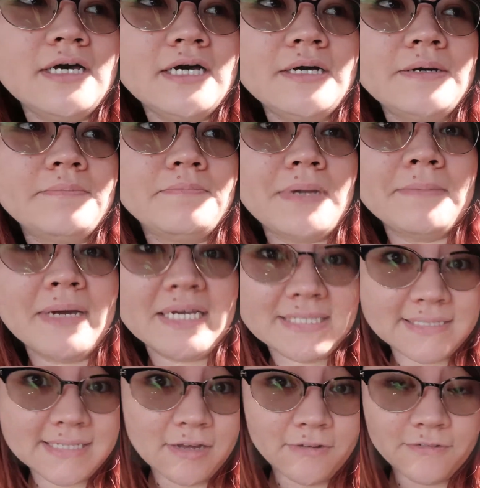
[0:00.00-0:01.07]
um, by
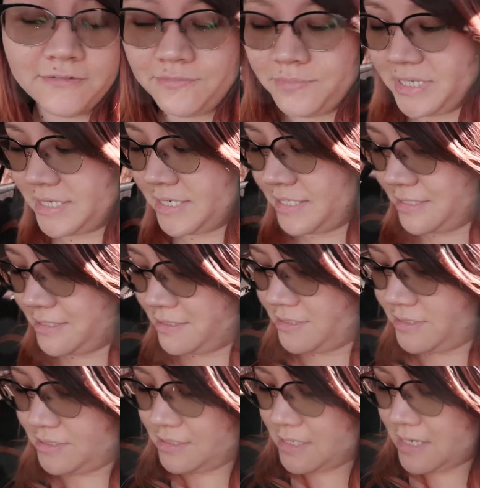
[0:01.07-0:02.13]
myself
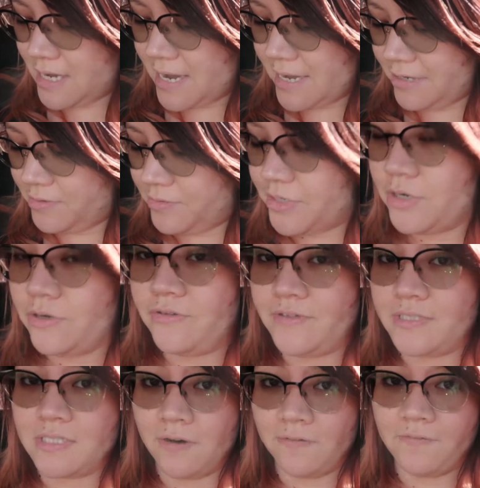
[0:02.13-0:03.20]
because I don't know if
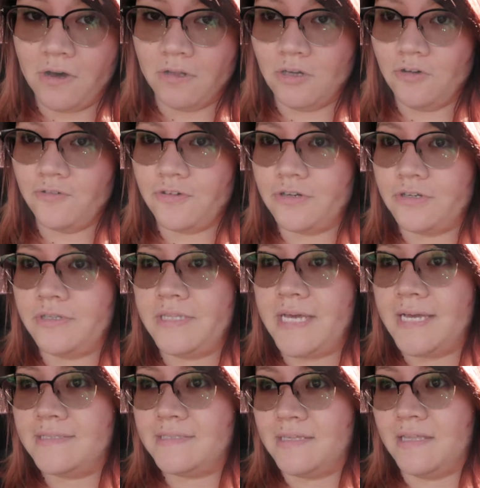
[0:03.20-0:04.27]
it's gonna fall over.
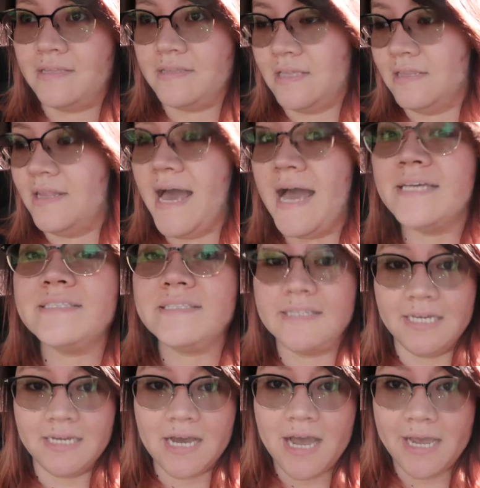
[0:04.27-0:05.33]
That's the last
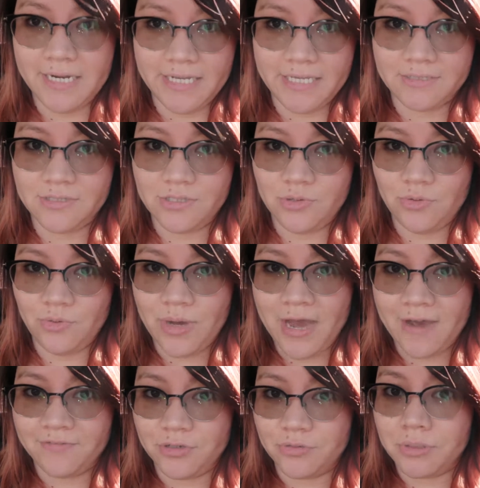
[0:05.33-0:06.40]
thing I need to
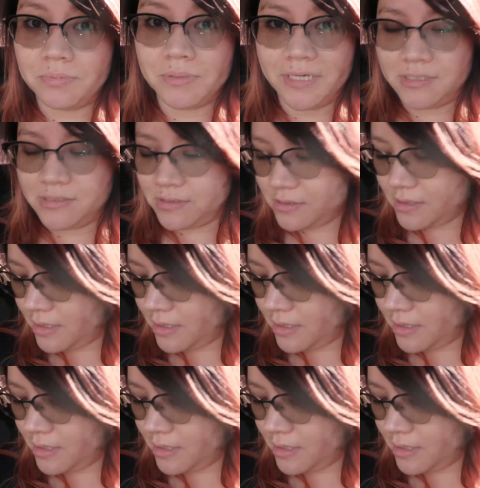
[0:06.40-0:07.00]
have to replace.